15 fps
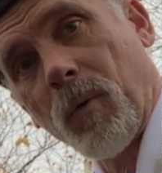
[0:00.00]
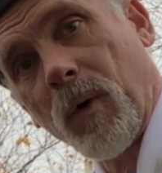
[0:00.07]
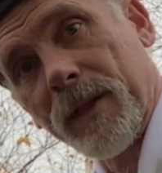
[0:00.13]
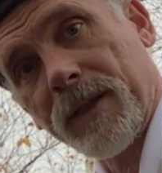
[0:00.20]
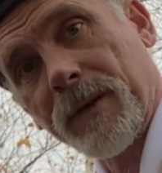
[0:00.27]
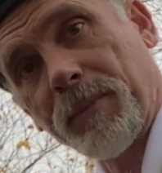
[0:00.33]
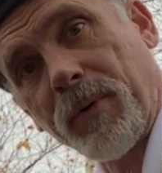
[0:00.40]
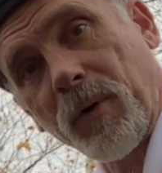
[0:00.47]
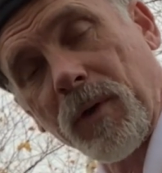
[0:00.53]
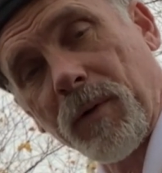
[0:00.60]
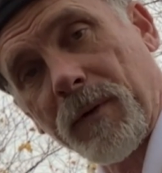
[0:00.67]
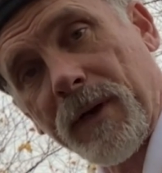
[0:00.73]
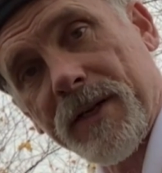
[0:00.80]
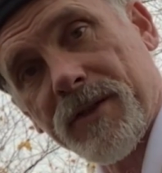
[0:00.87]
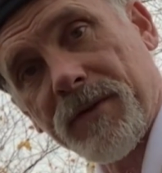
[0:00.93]
what the
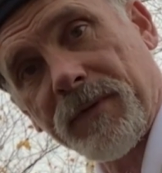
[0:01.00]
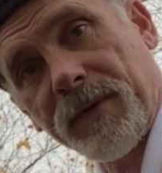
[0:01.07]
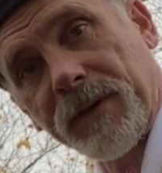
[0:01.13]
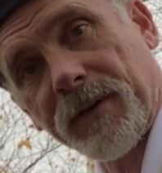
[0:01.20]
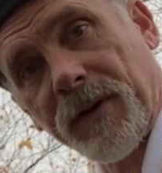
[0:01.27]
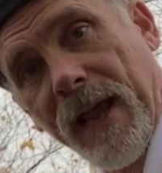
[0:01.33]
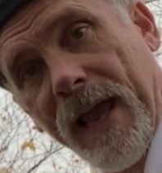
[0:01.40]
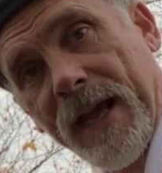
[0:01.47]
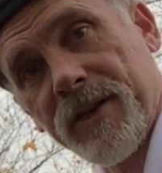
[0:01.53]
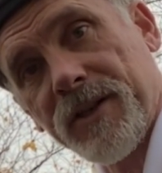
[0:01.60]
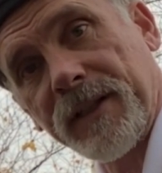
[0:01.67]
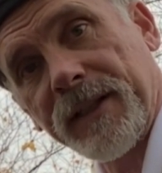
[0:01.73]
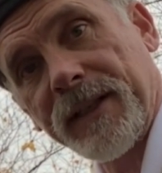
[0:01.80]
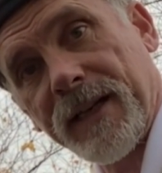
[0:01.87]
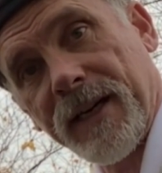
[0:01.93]
polarizer filter
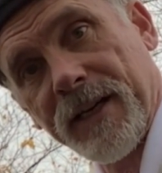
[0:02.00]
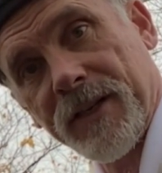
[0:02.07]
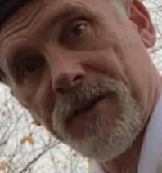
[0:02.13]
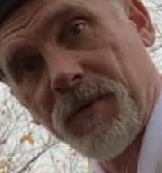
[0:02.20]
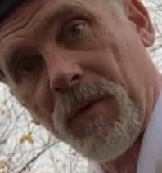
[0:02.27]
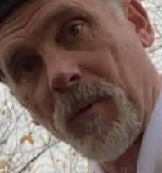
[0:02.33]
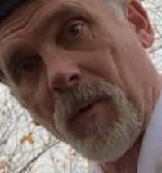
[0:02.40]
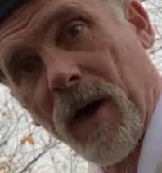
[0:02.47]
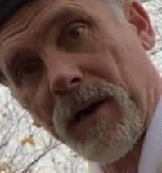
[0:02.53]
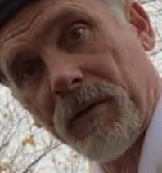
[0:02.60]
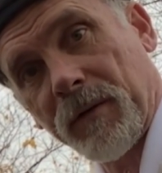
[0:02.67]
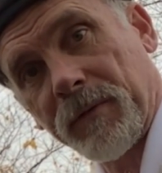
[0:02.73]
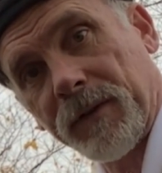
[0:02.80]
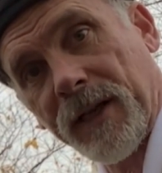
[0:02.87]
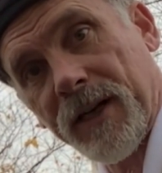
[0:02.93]
actually does for
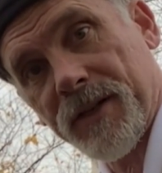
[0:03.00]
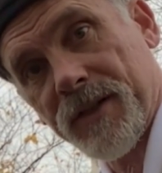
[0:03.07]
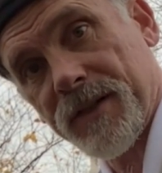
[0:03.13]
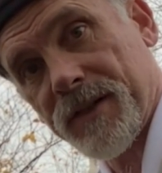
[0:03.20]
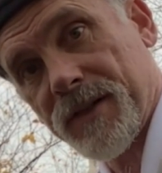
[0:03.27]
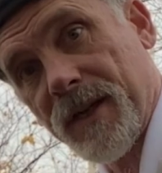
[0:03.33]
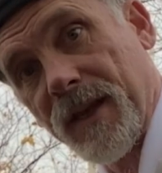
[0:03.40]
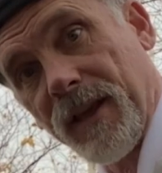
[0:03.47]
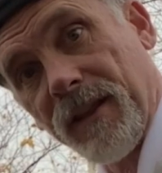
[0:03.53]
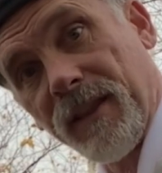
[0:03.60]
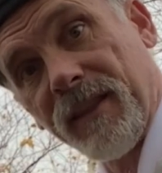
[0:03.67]
water reflections.